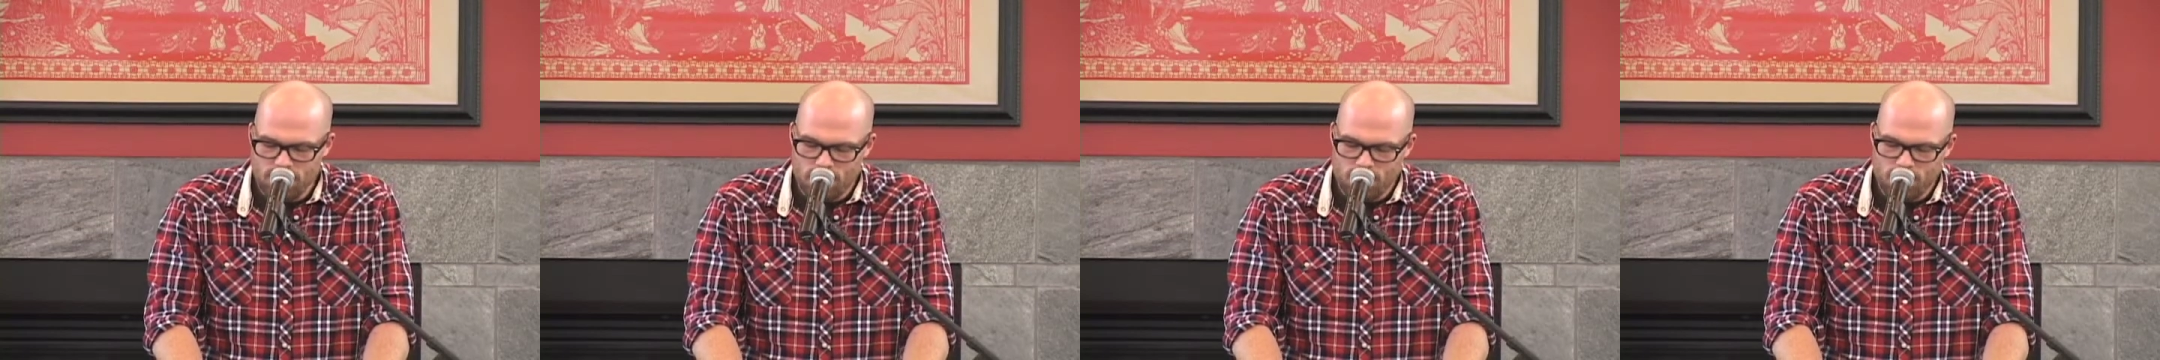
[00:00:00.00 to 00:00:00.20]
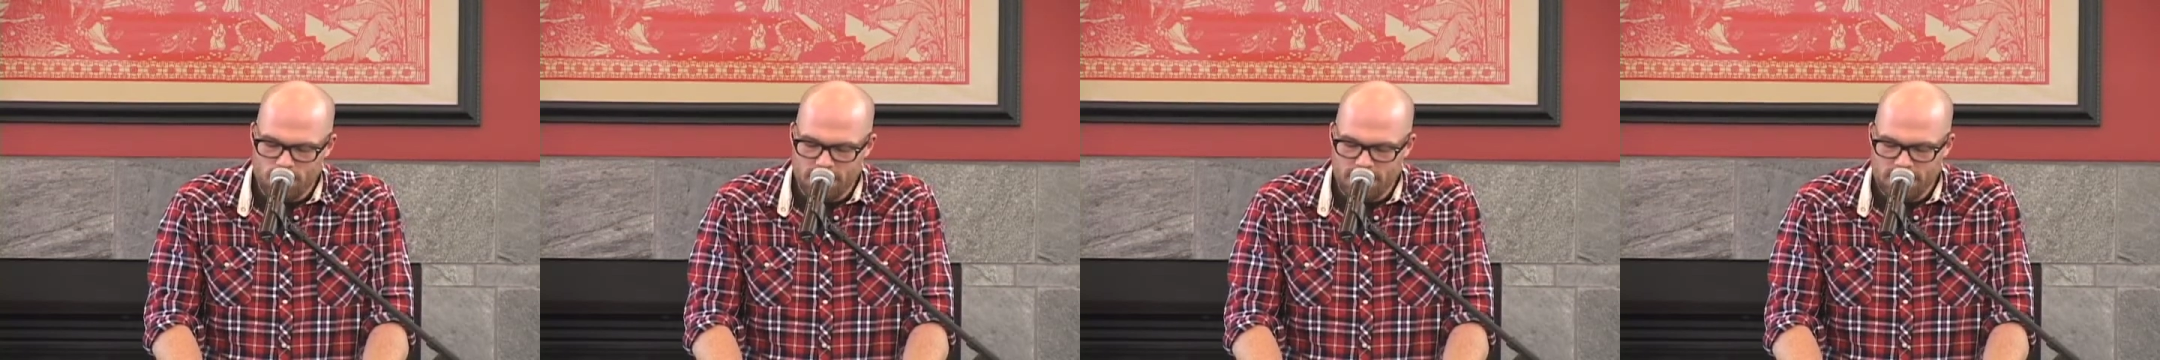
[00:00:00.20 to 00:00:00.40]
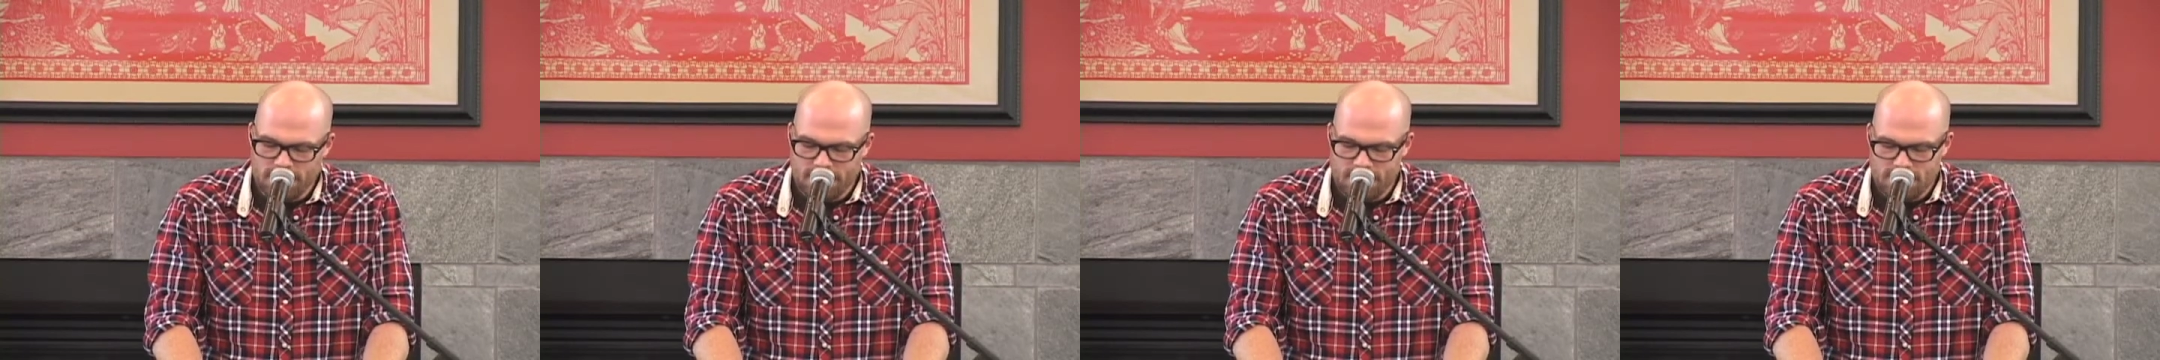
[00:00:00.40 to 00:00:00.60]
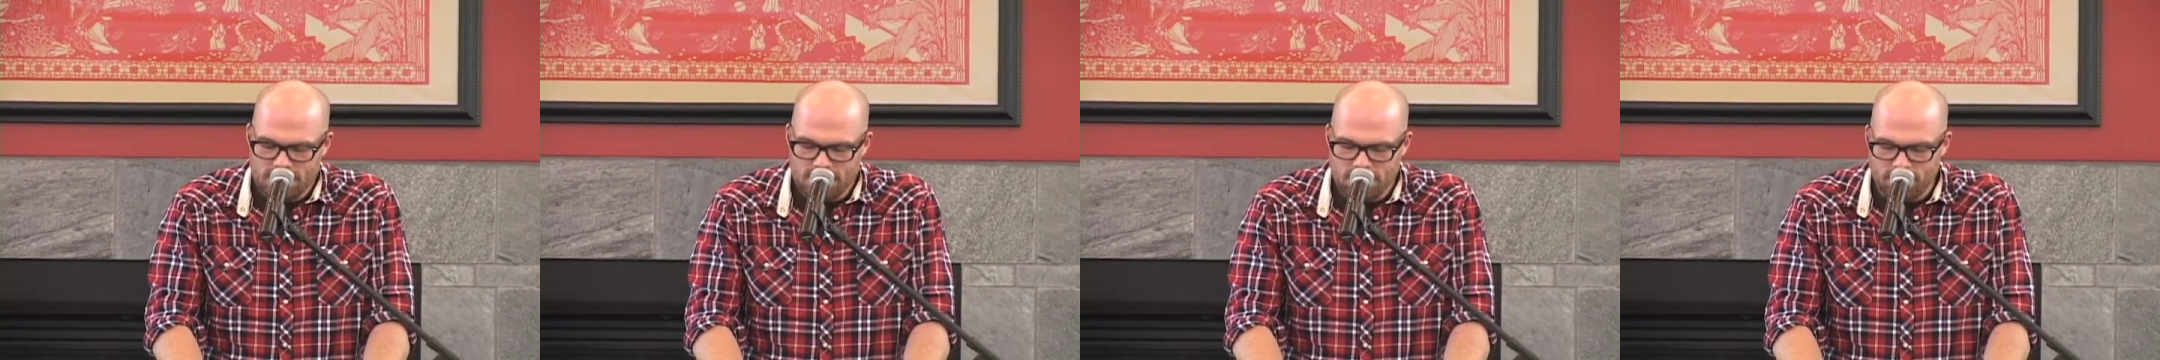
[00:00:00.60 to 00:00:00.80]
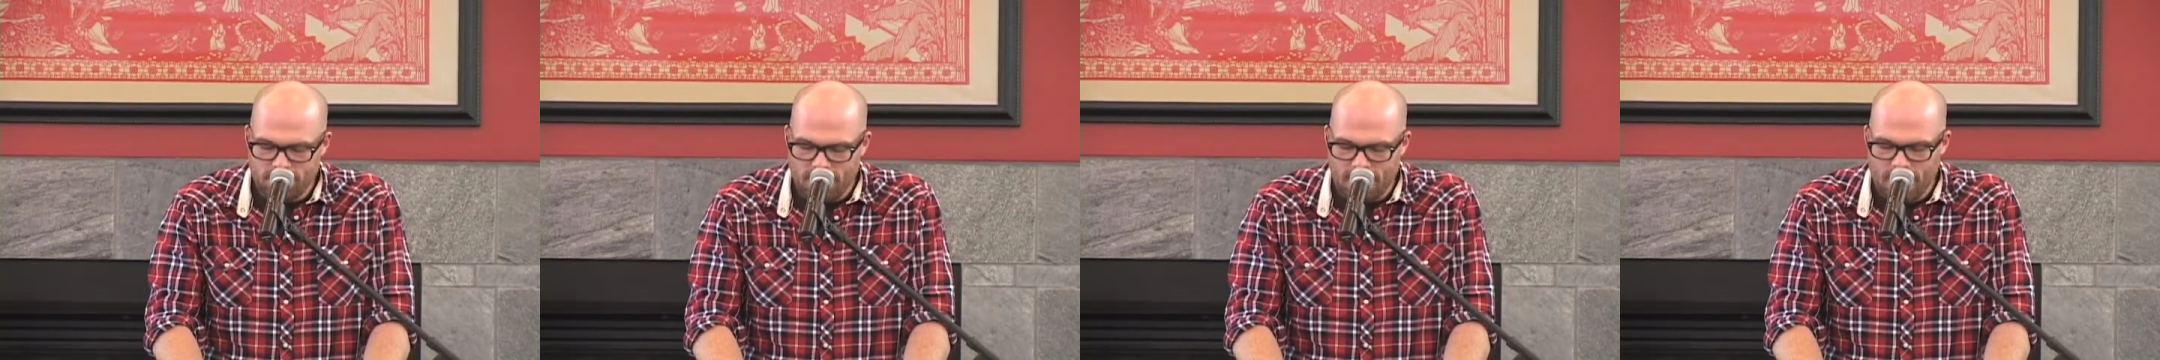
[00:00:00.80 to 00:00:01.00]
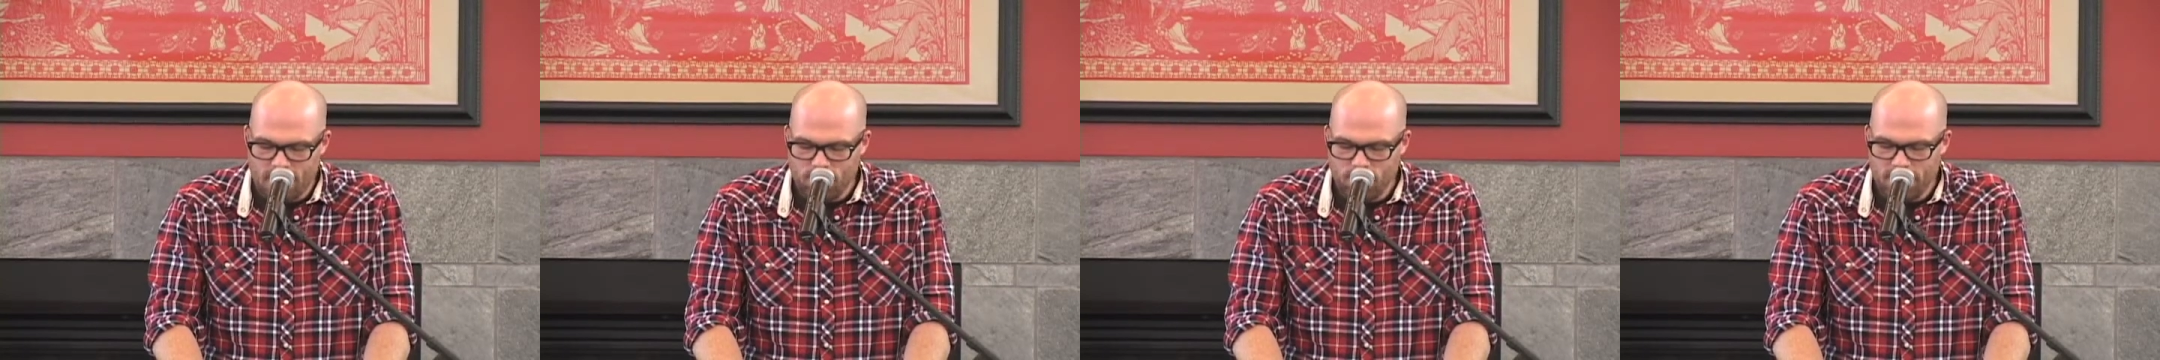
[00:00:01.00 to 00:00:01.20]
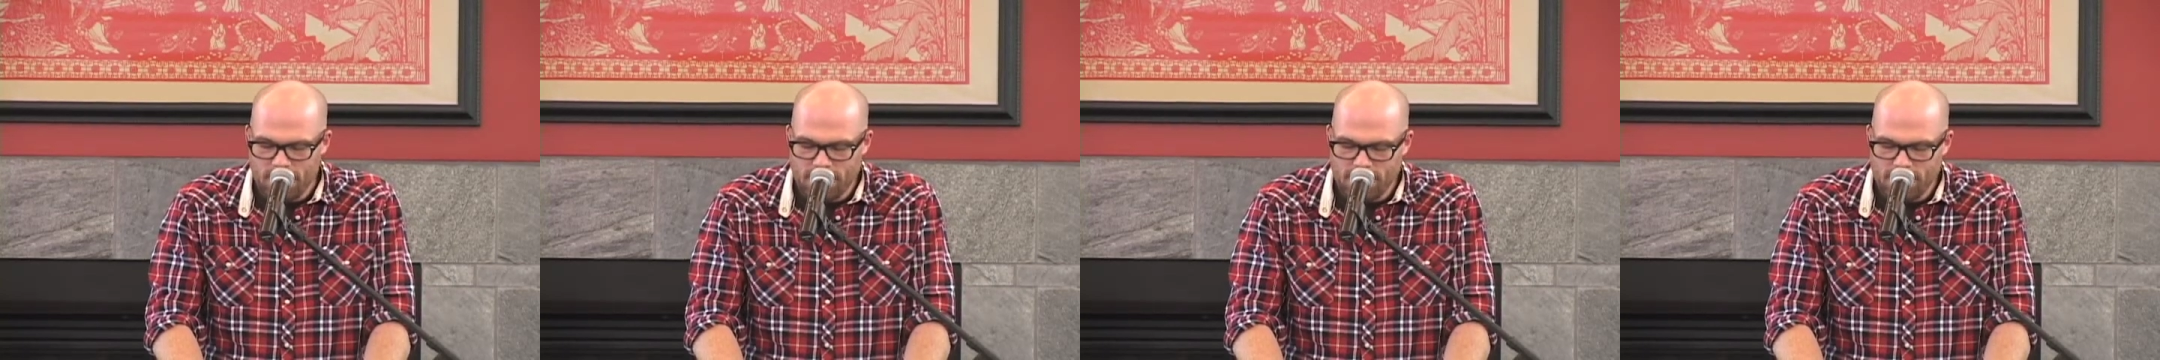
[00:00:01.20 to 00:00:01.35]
up at the gates of Iowa,